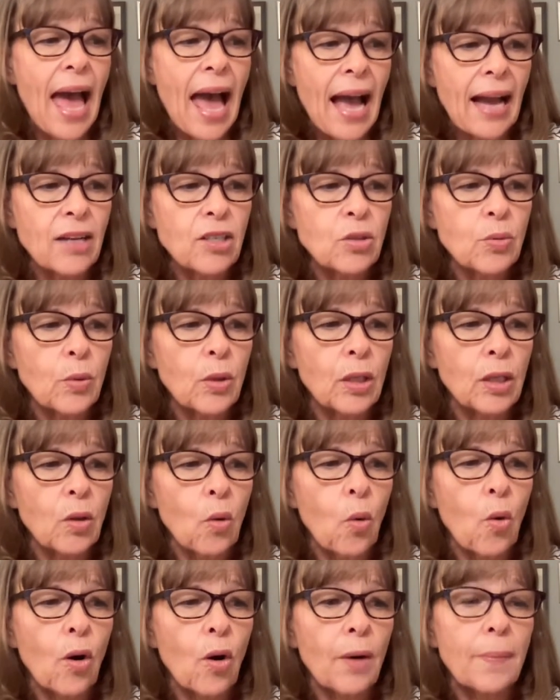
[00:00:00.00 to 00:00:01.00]

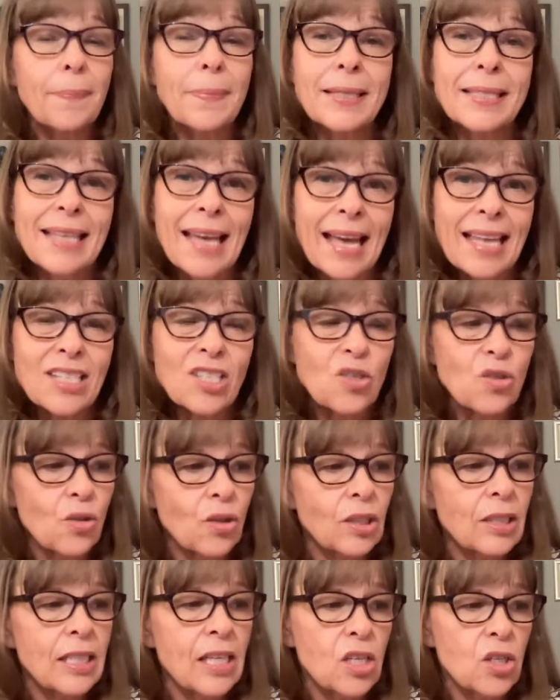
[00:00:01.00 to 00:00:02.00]
actual or
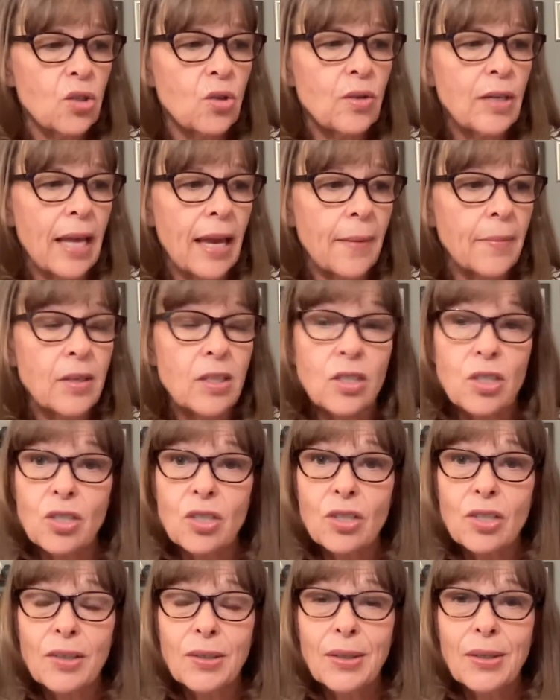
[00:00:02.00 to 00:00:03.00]
potential tissue damage.